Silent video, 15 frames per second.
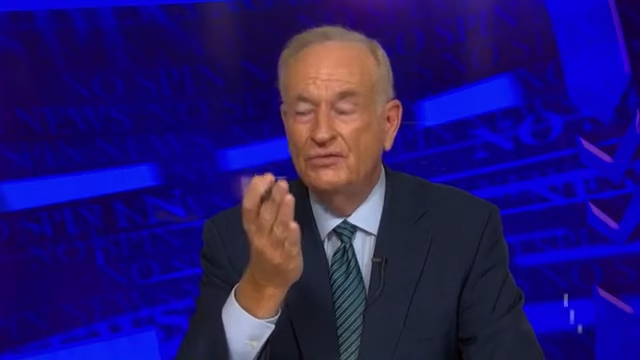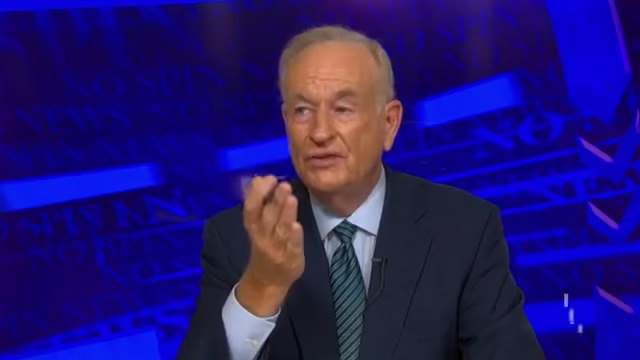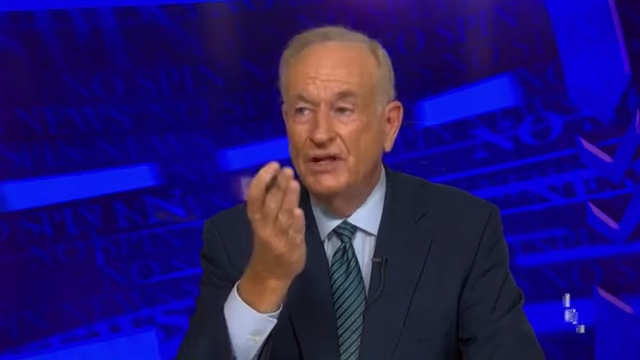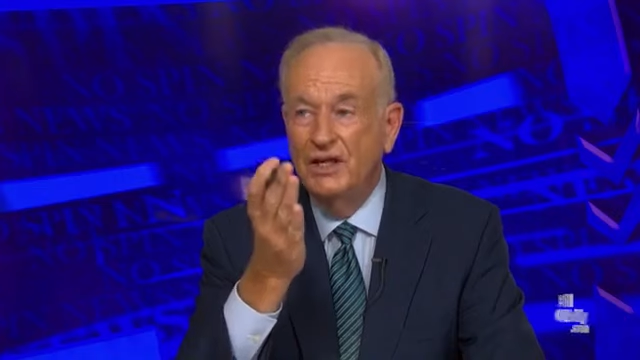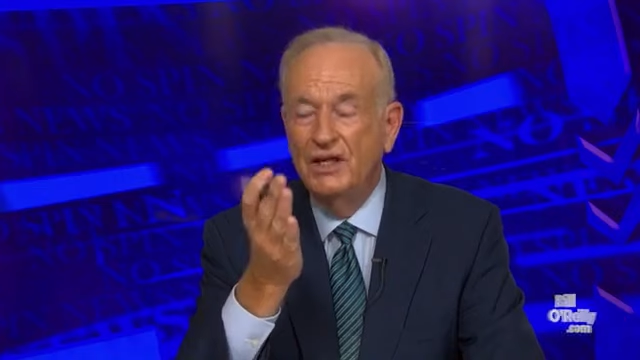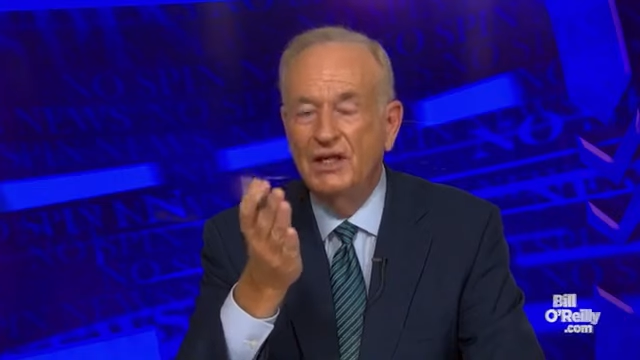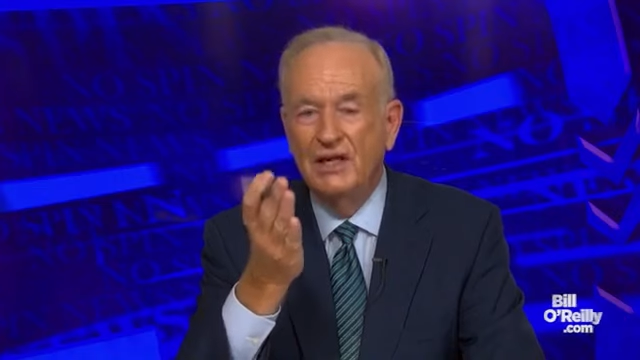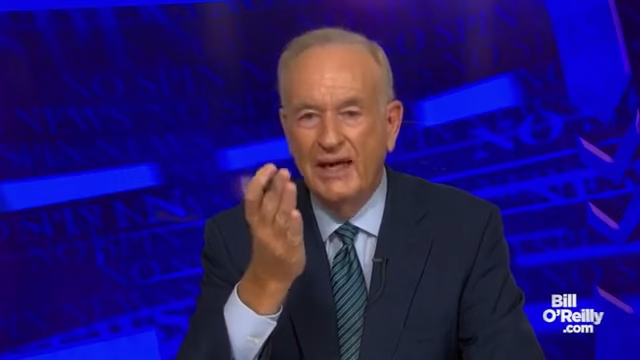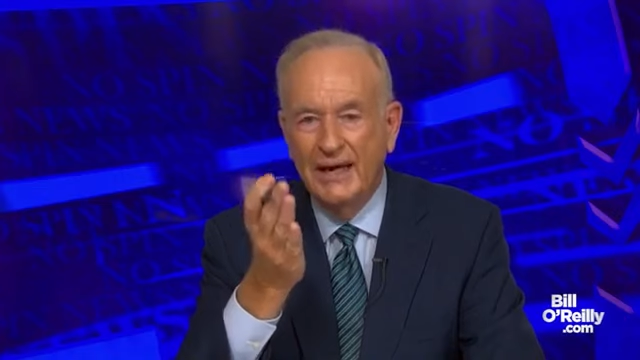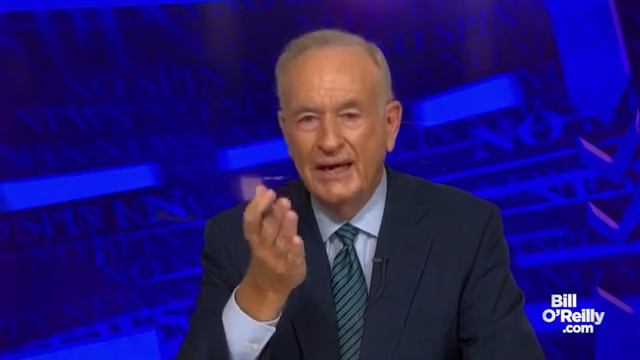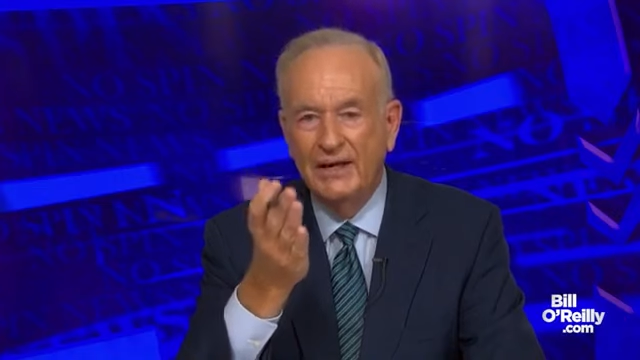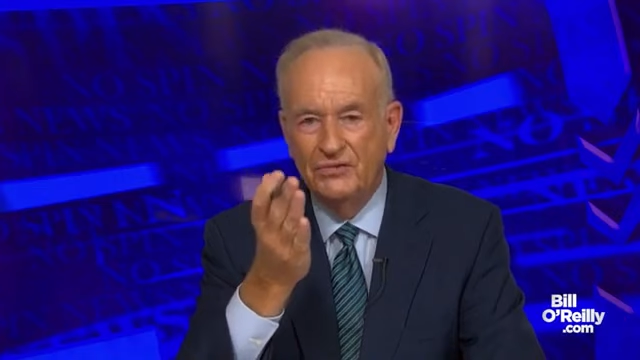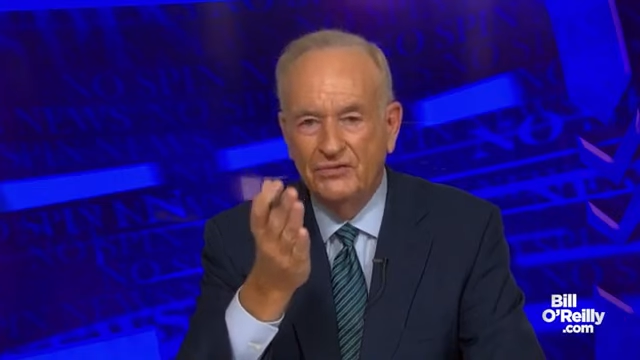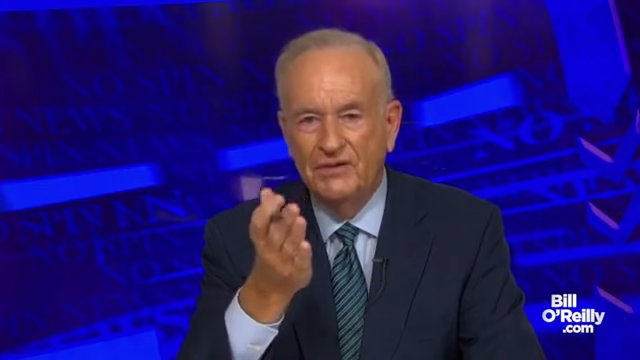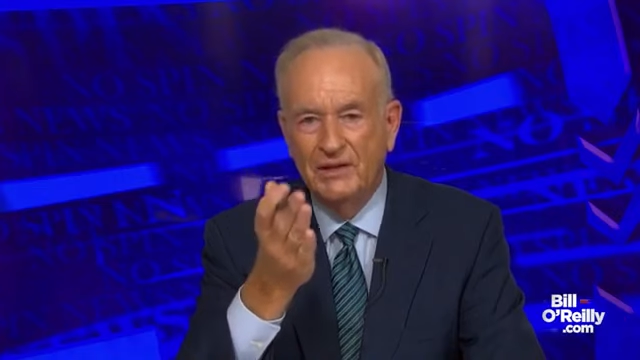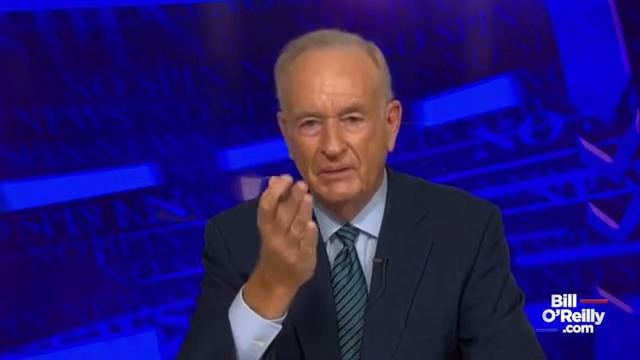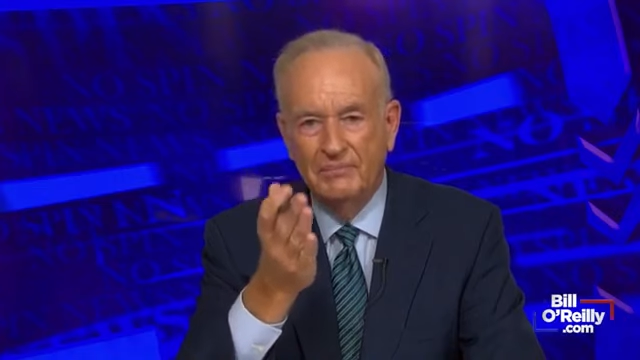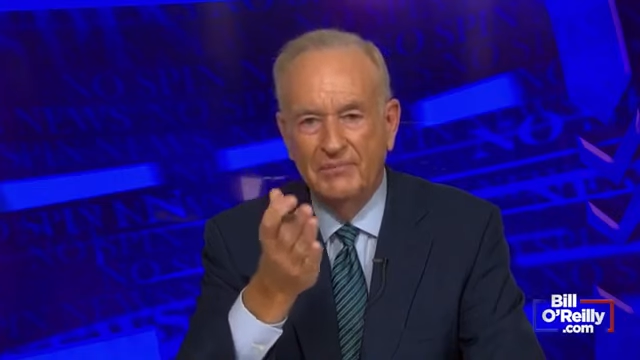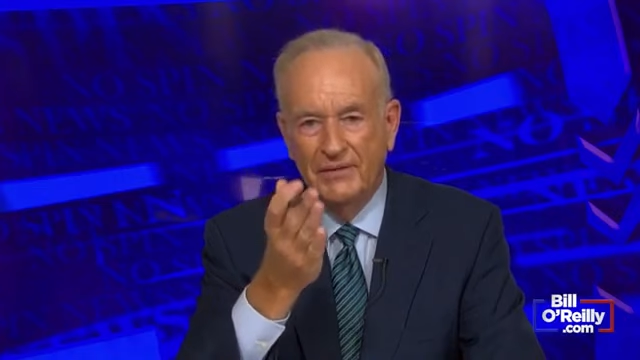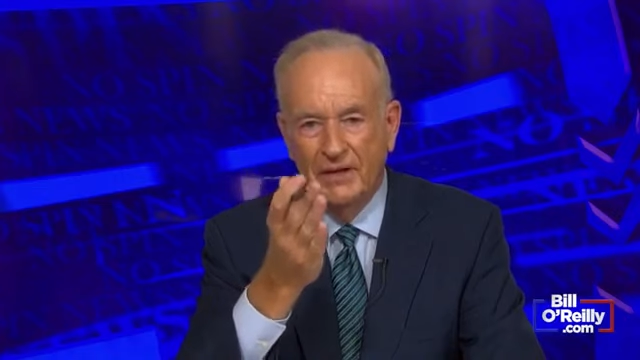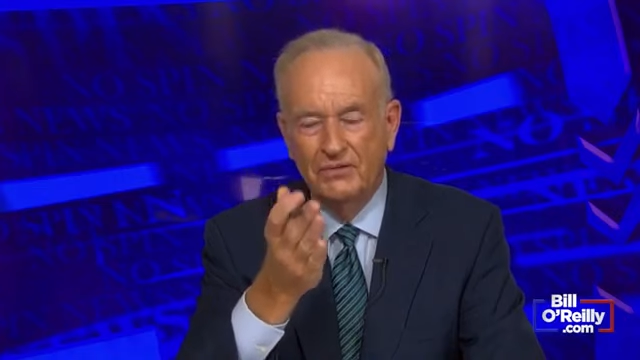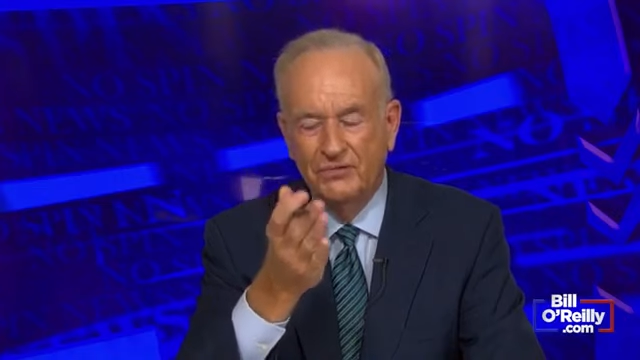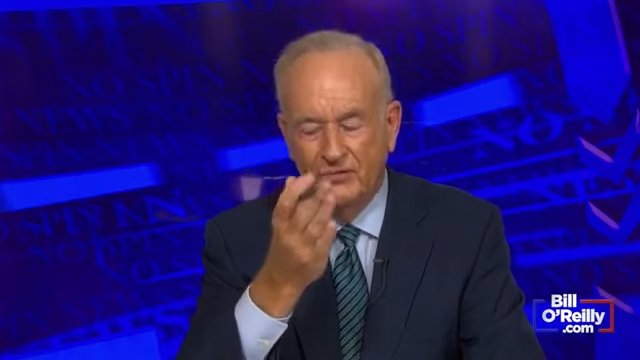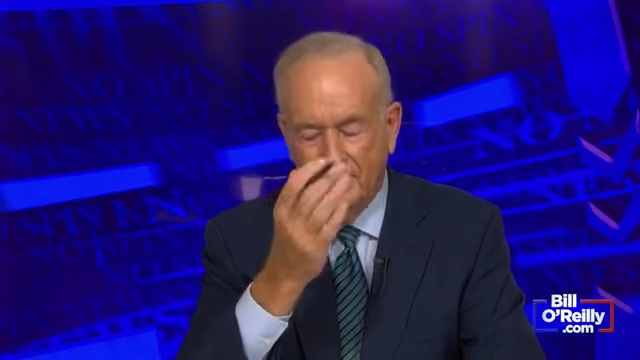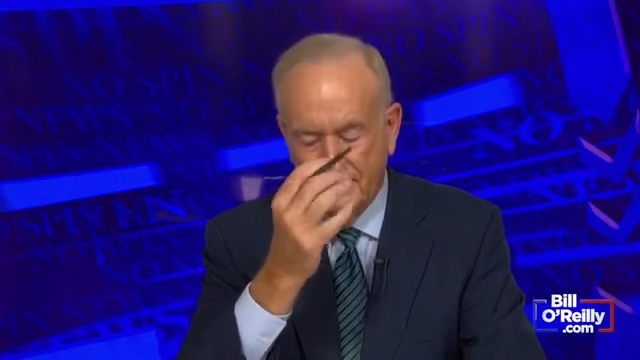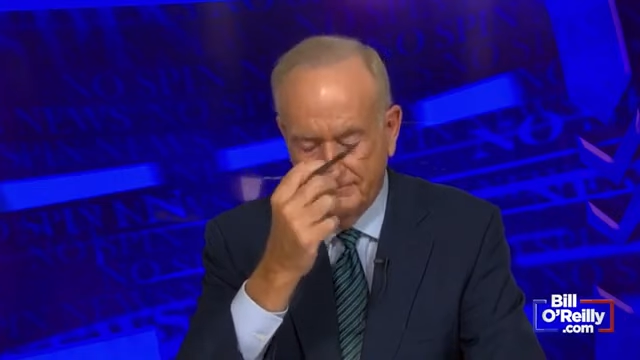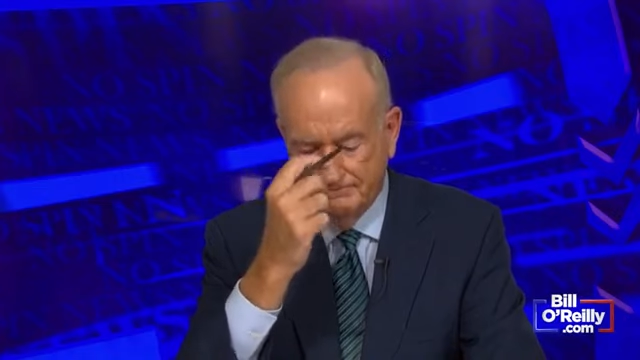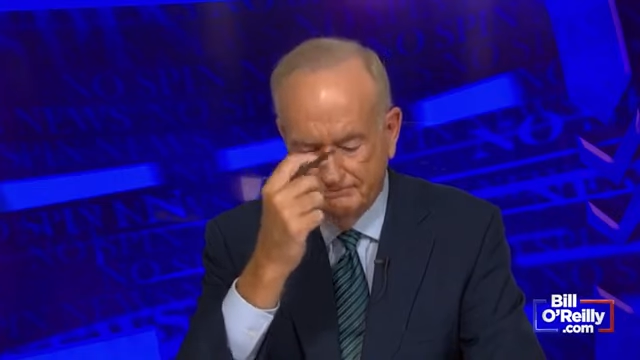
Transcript: didn't ask him this.